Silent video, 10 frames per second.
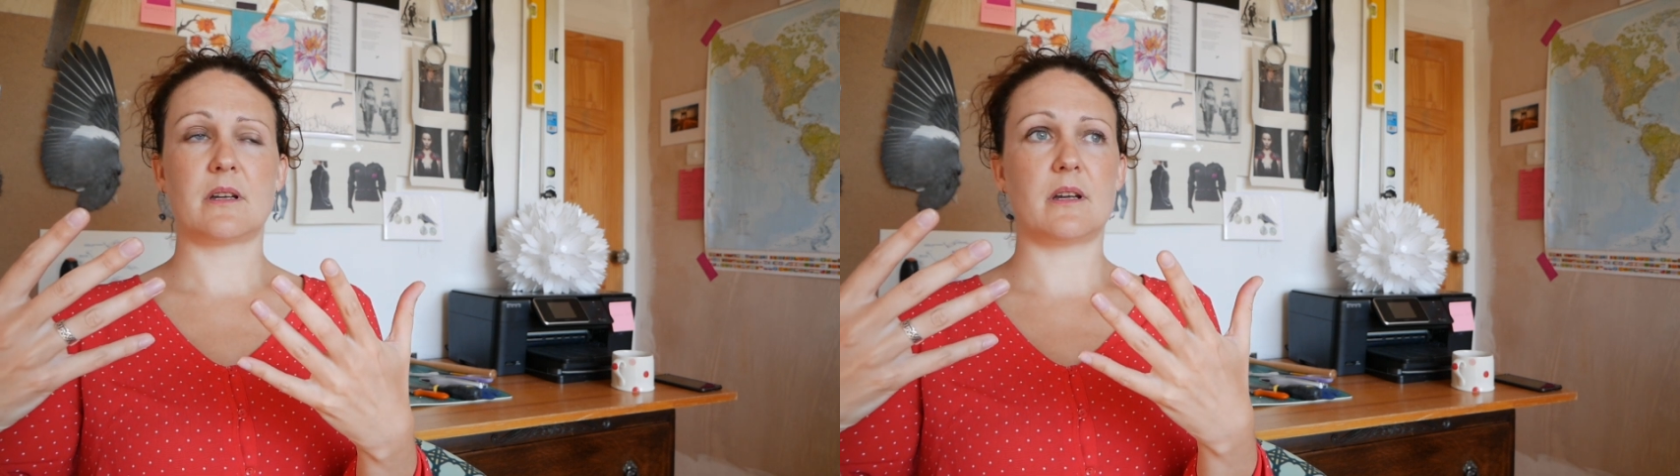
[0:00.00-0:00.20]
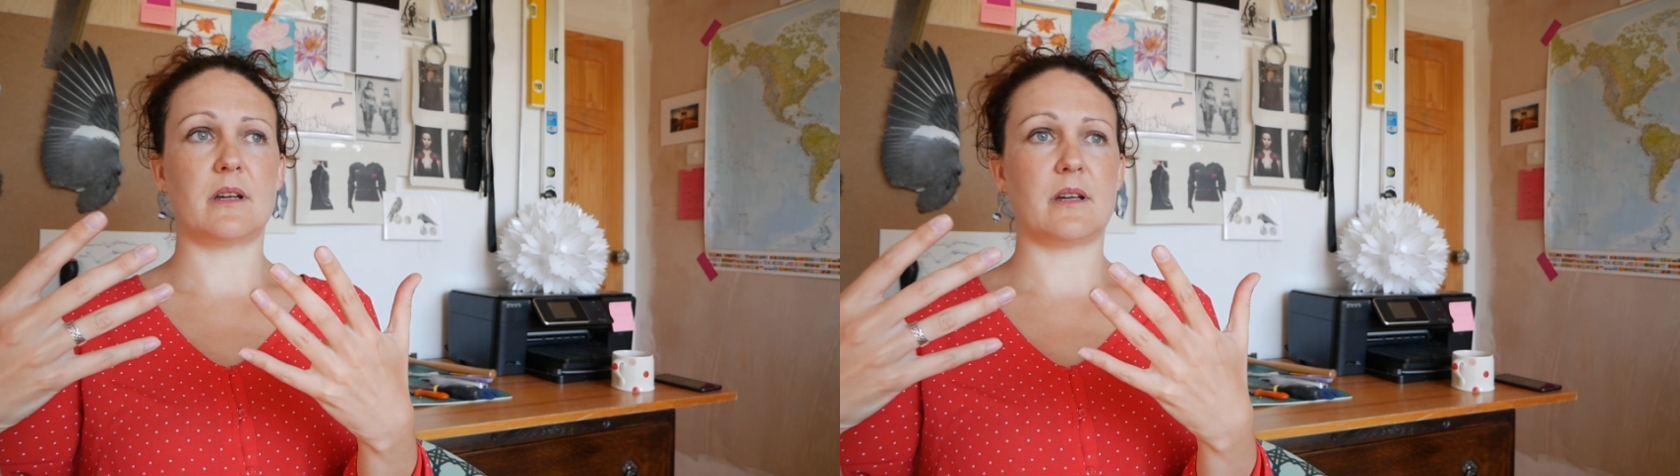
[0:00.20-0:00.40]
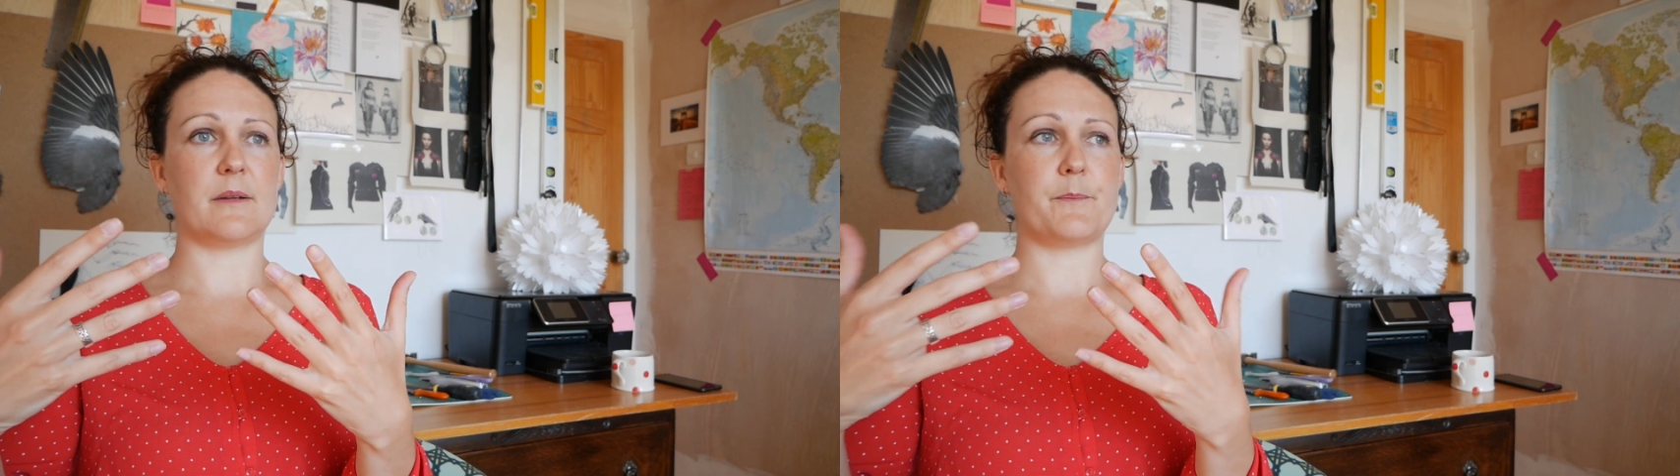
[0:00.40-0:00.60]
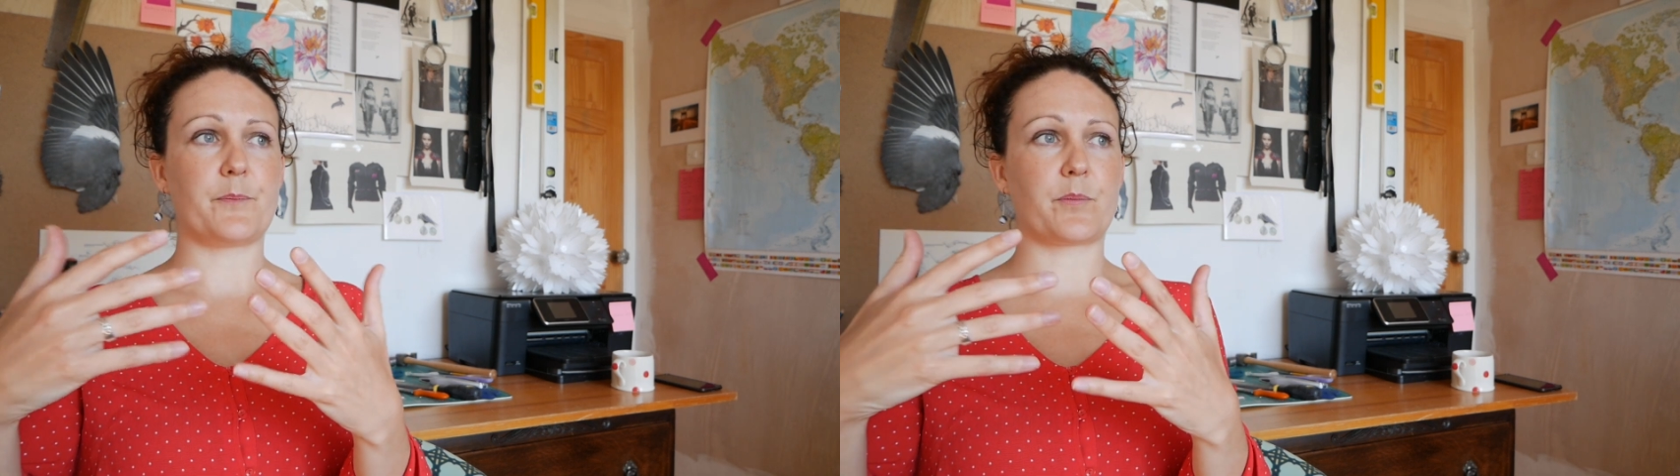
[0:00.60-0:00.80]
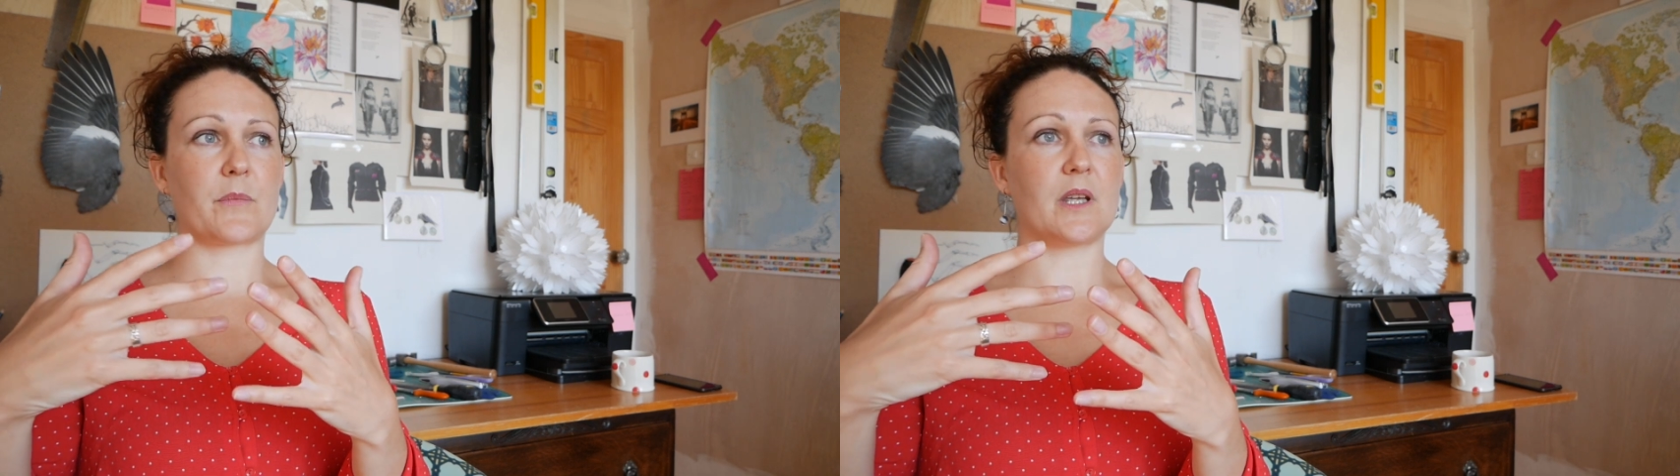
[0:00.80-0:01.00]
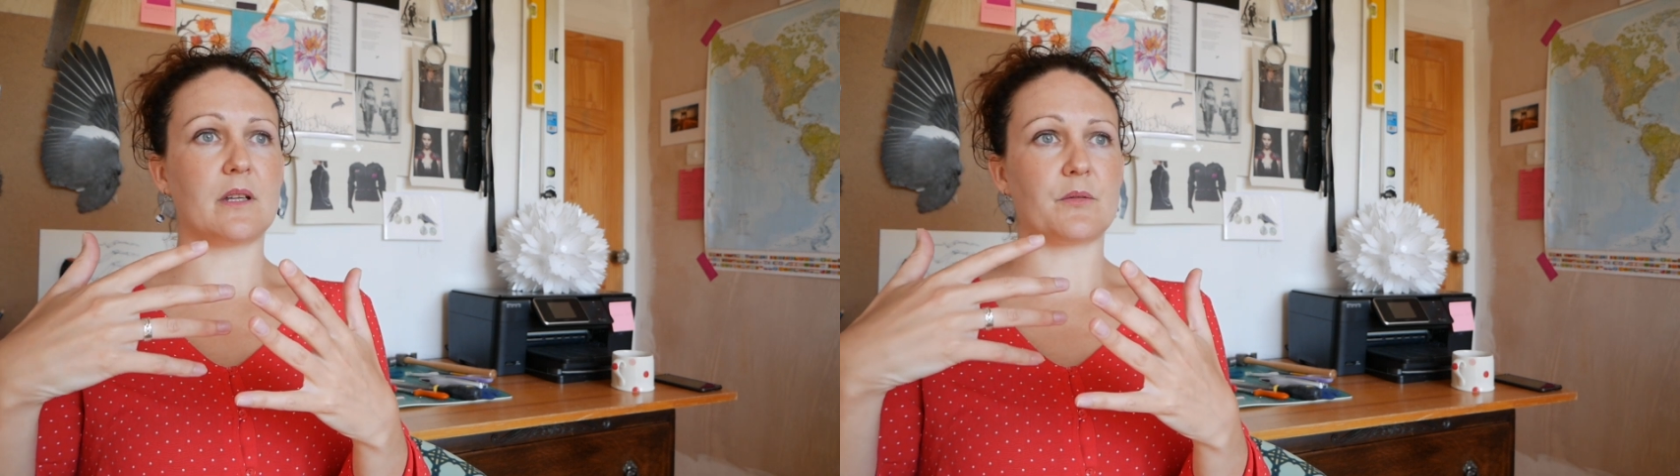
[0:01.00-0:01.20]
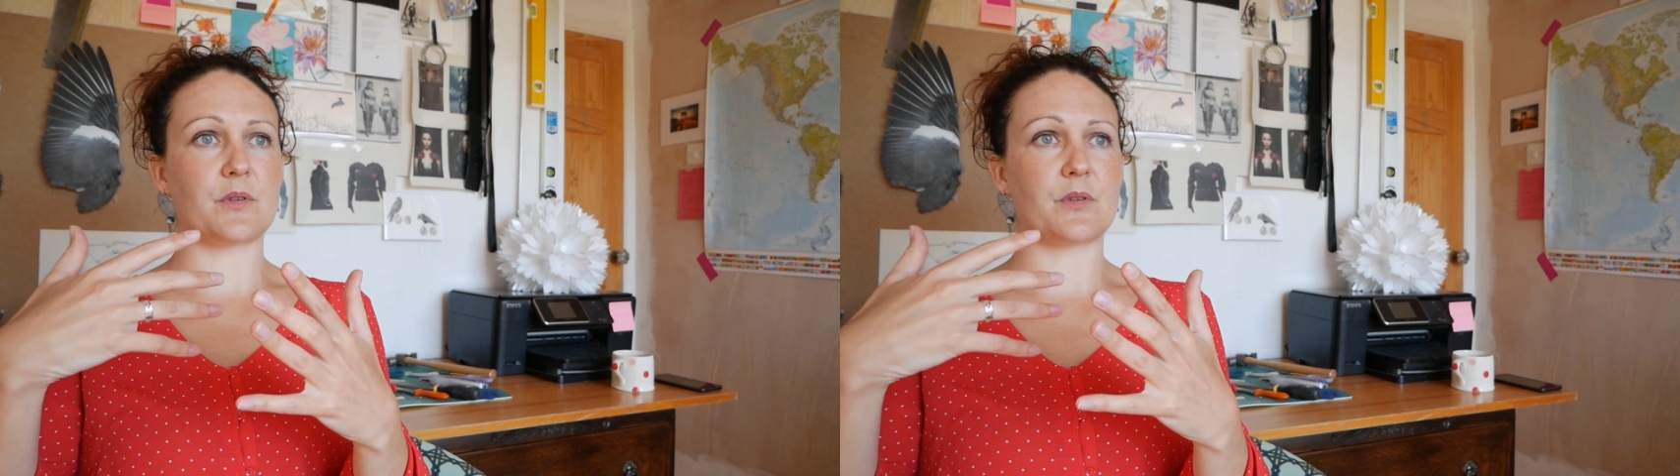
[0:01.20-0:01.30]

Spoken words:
You know,